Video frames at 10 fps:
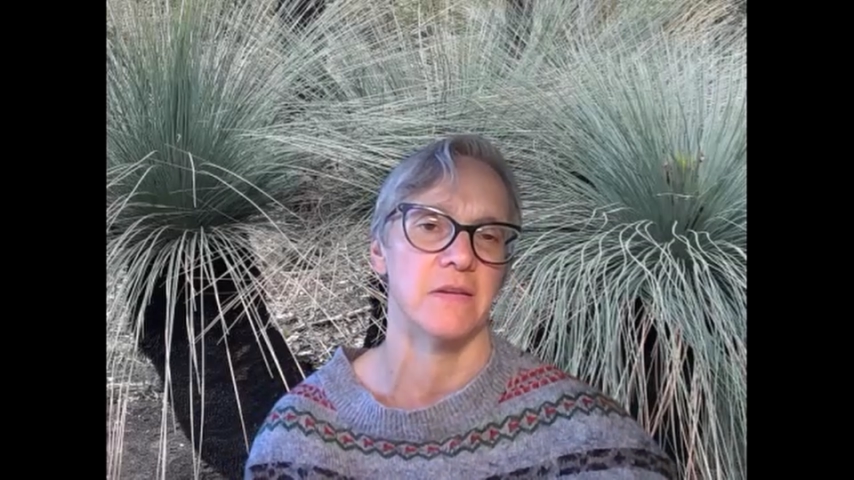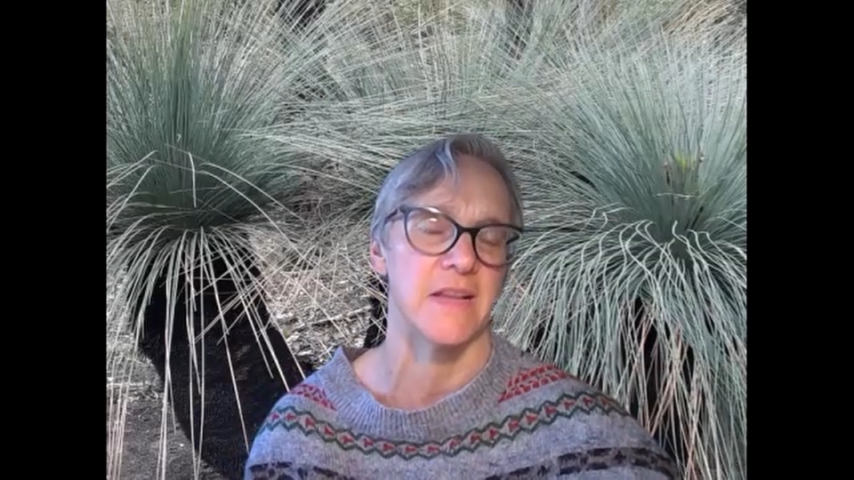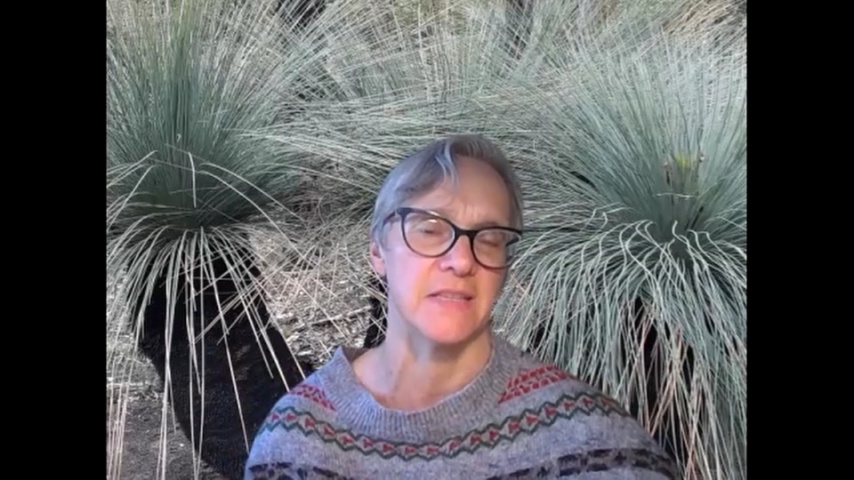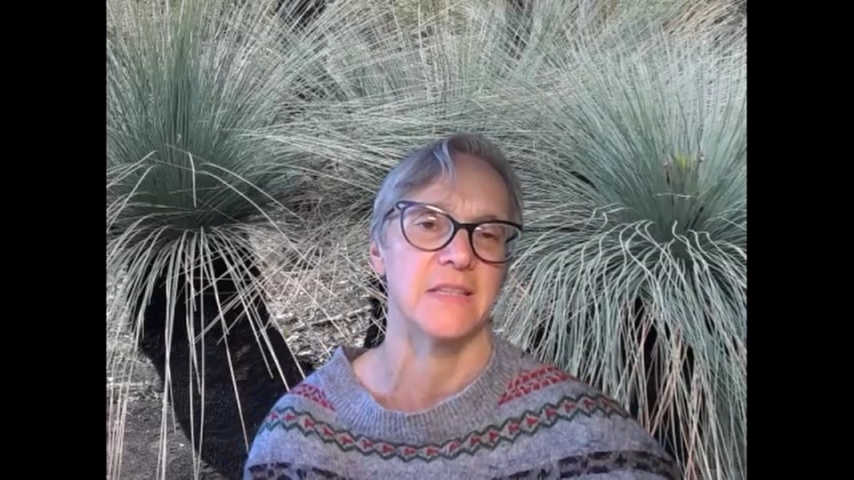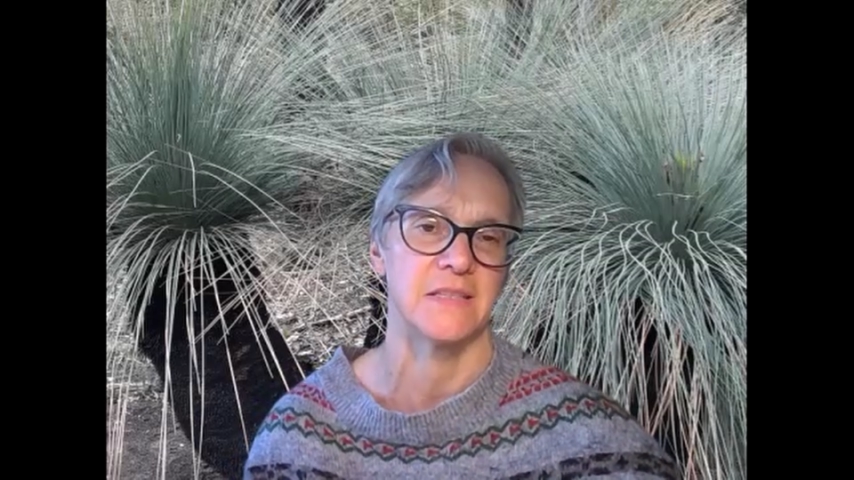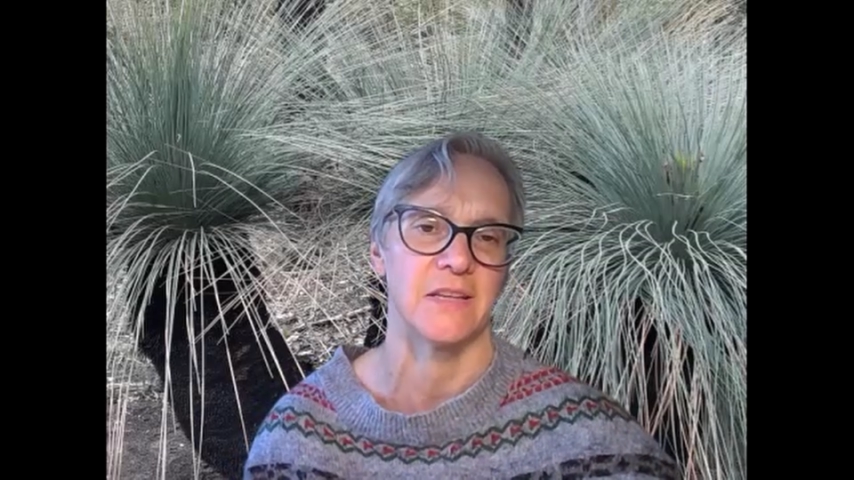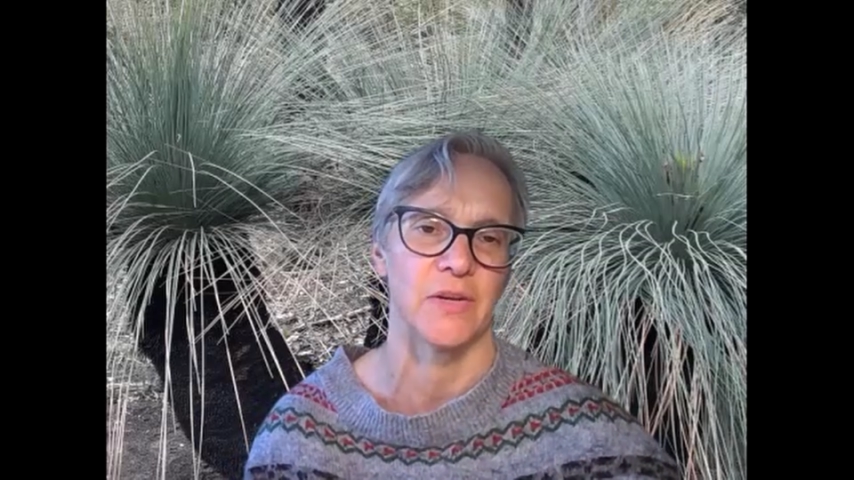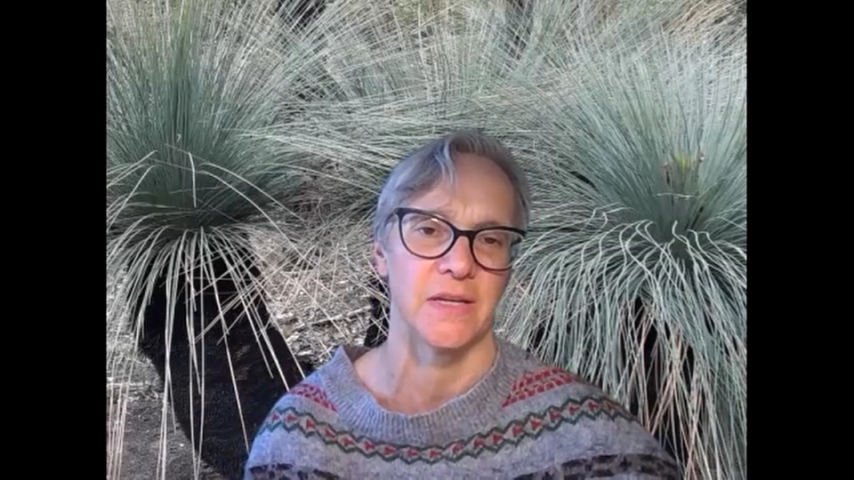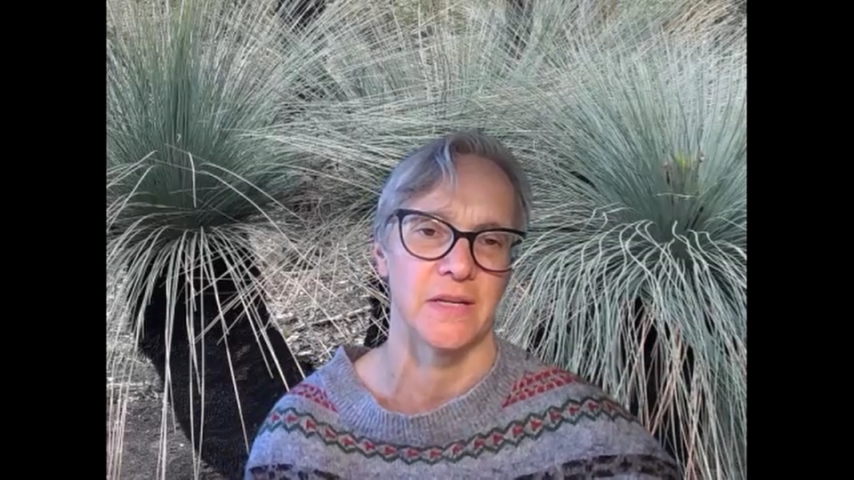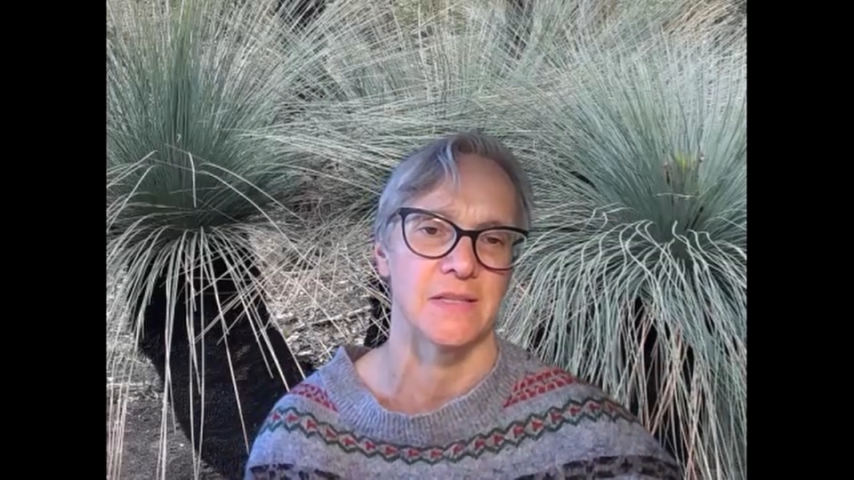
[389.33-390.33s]

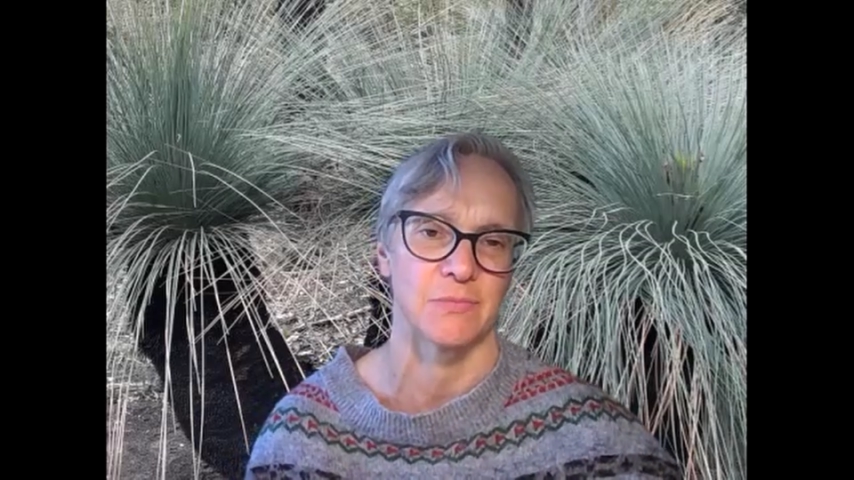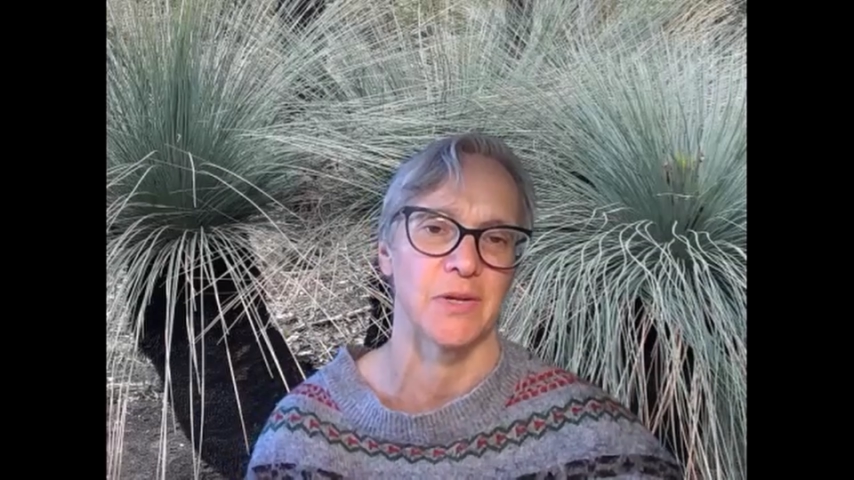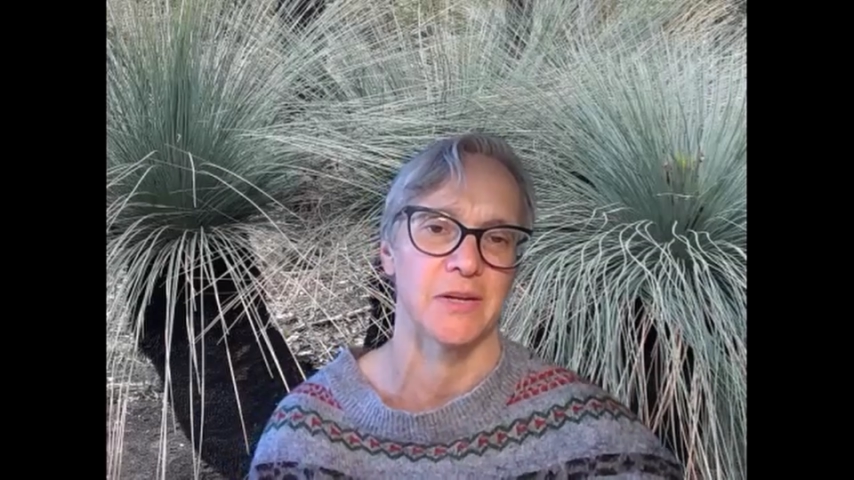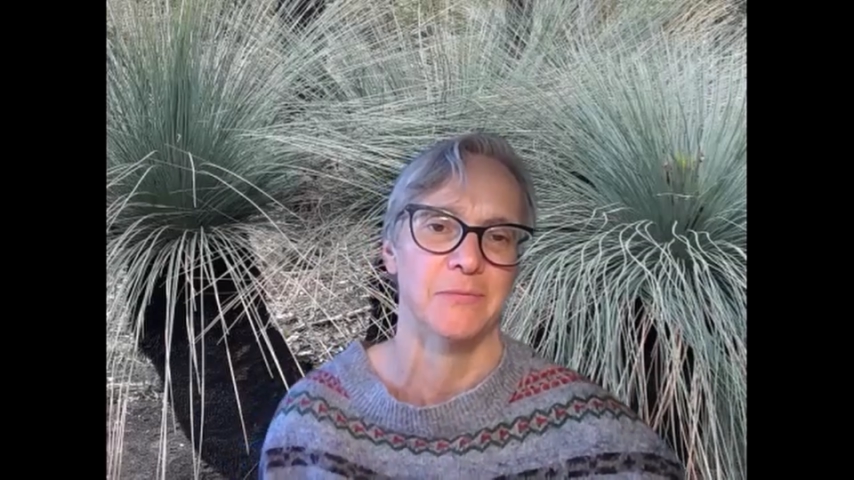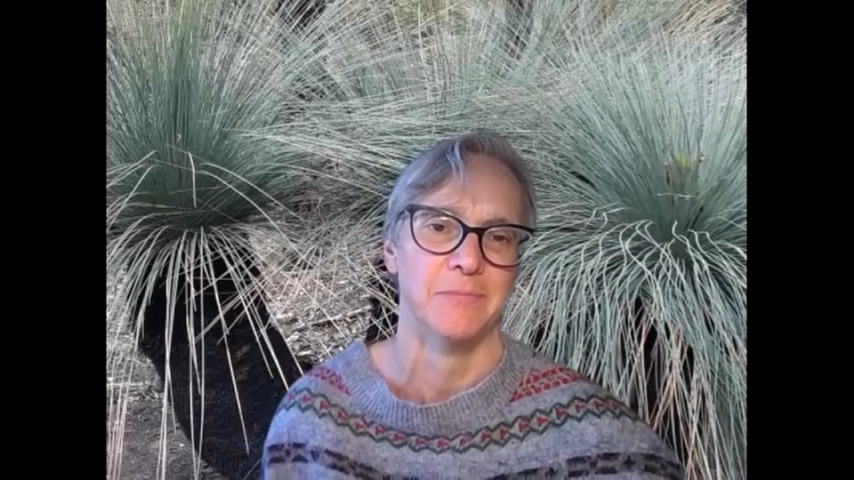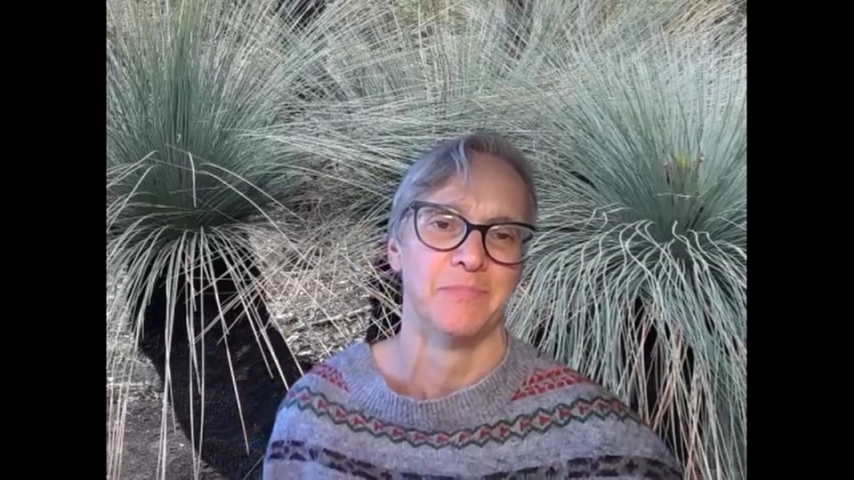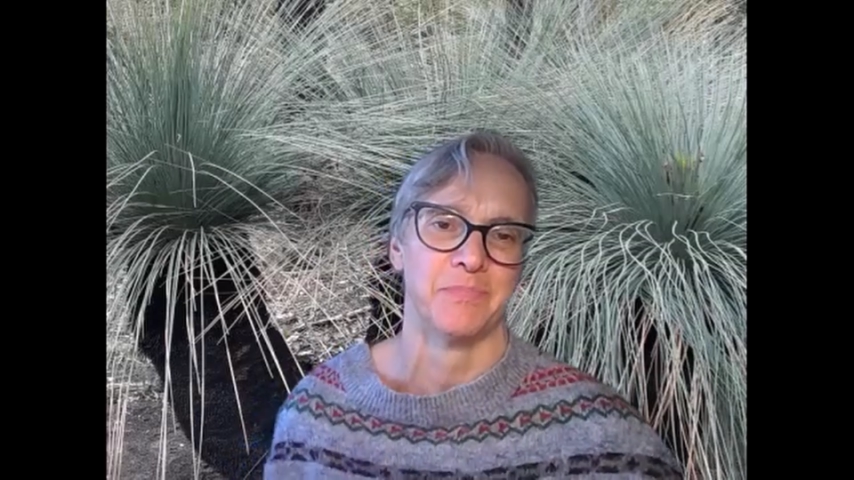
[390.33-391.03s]
necessary as well.